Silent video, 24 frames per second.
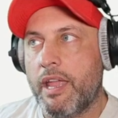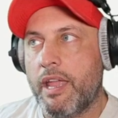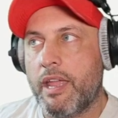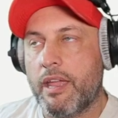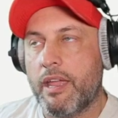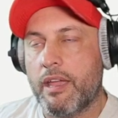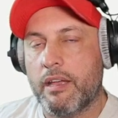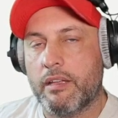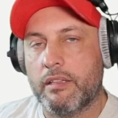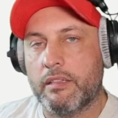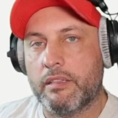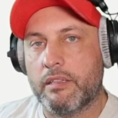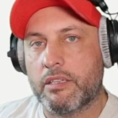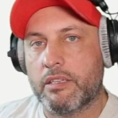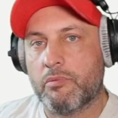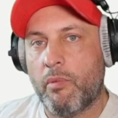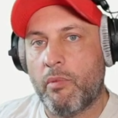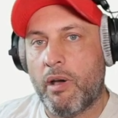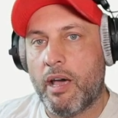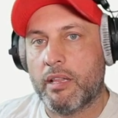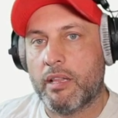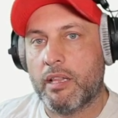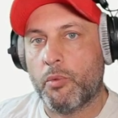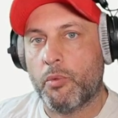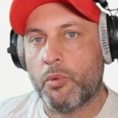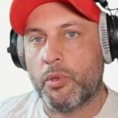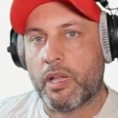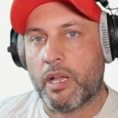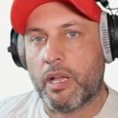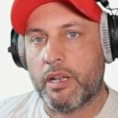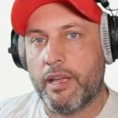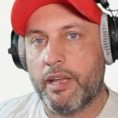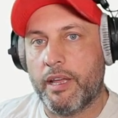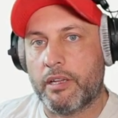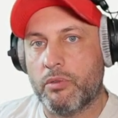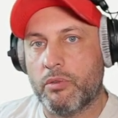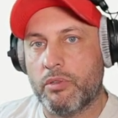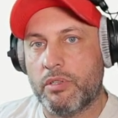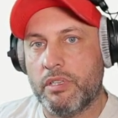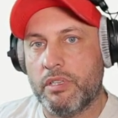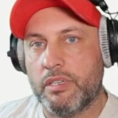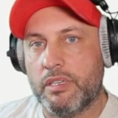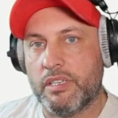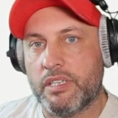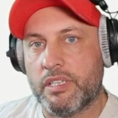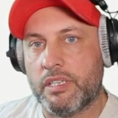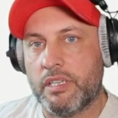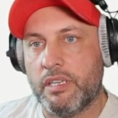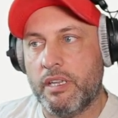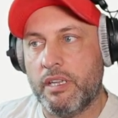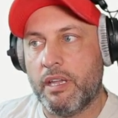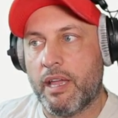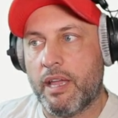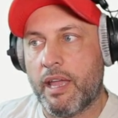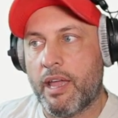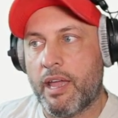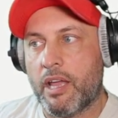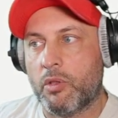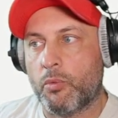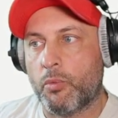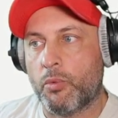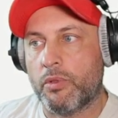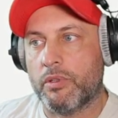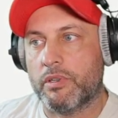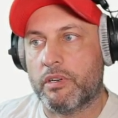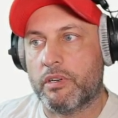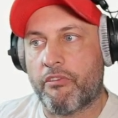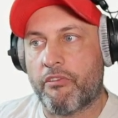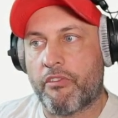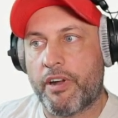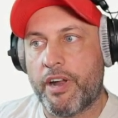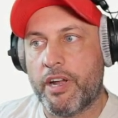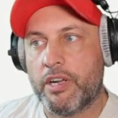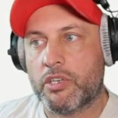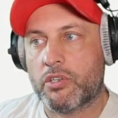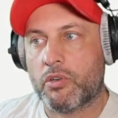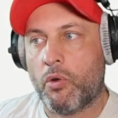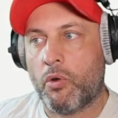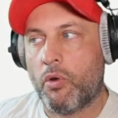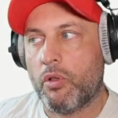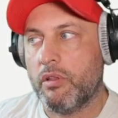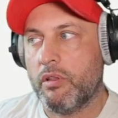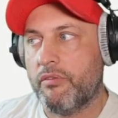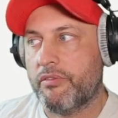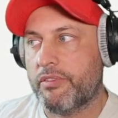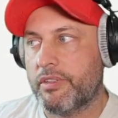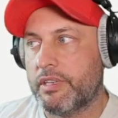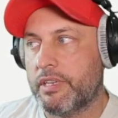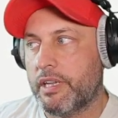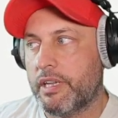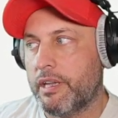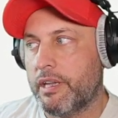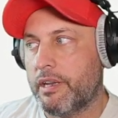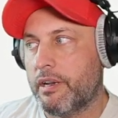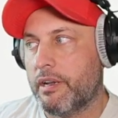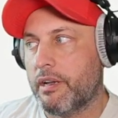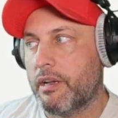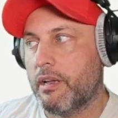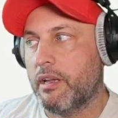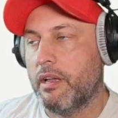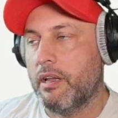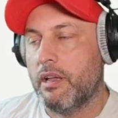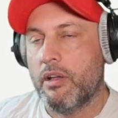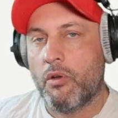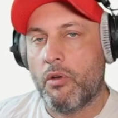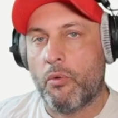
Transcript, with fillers: and this model will connect to CDC and will refresh all of the data